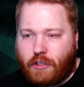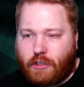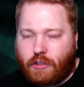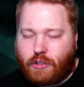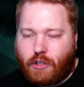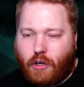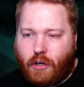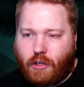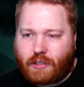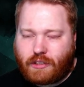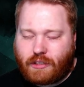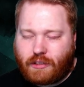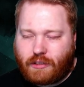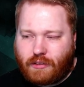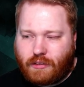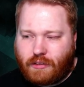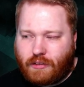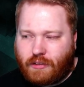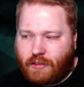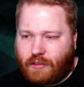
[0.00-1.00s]
talked,
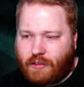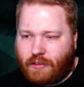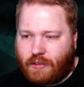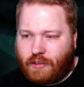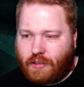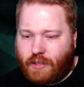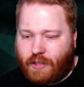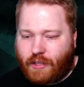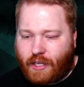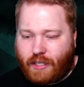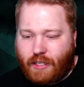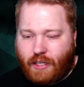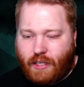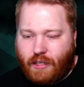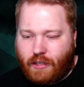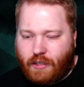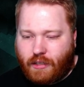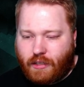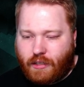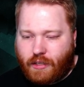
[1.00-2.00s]
that
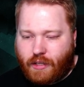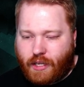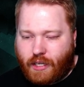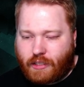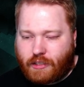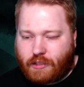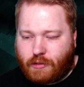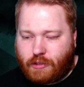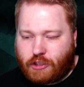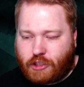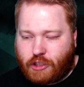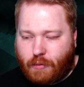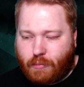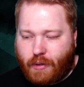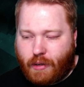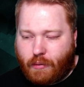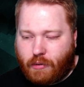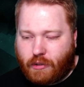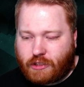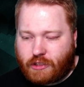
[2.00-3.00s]

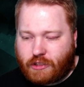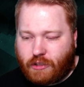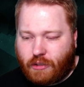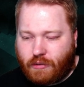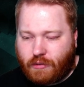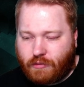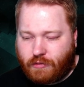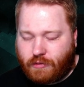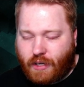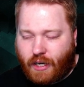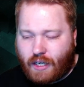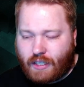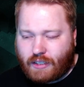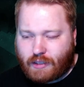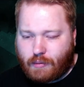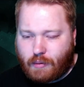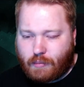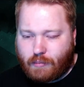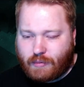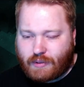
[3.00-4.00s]
Shinpei was
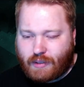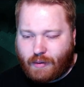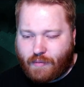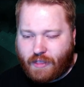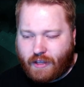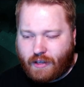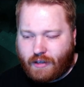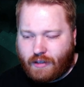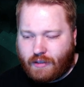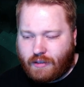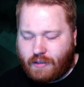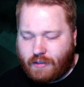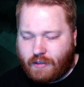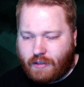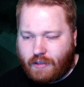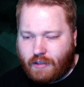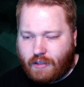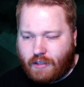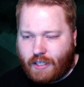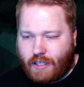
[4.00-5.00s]
asking him something,
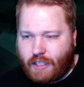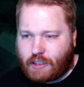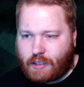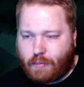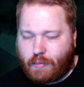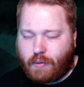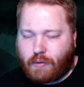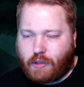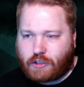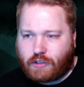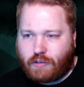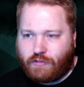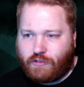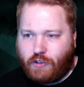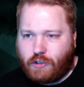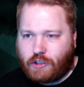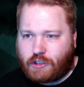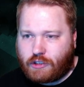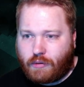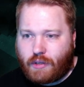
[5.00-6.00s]
and Shinpei was
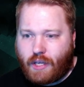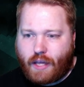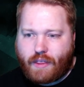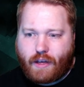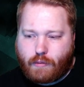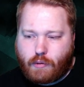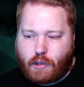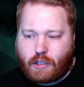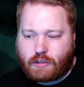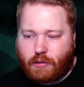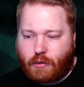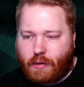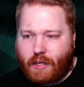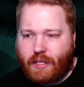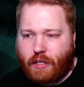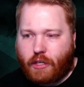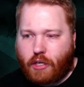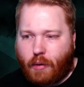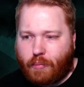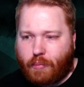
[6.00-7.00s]
confused. So yeah, there was already
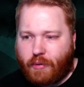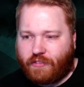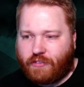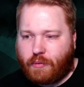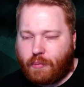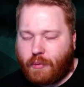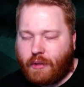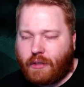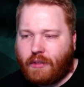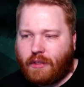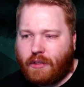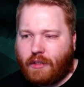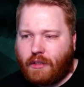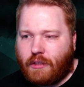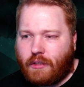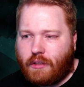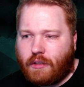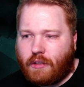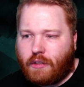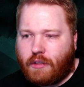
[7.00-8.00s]
a copy of him,
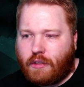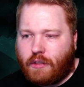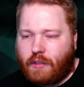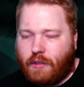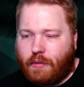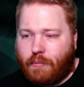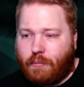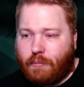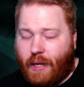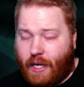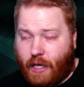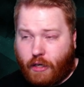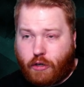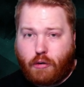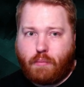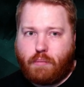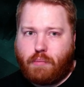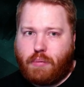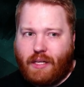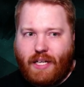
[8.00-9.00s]
and I
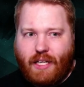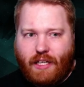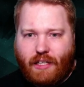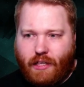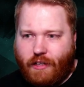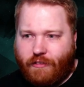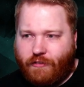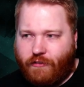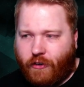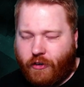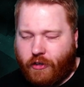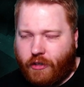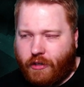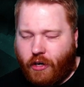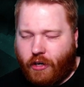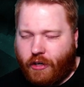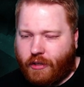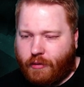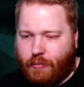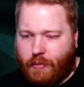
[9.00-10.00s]
completely
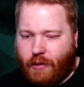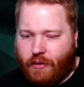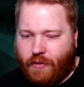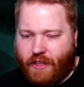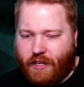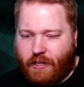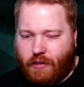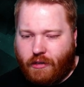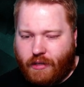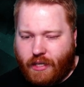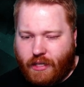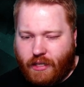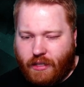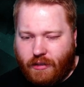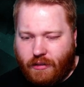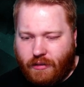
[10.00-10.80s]
forgot about that already.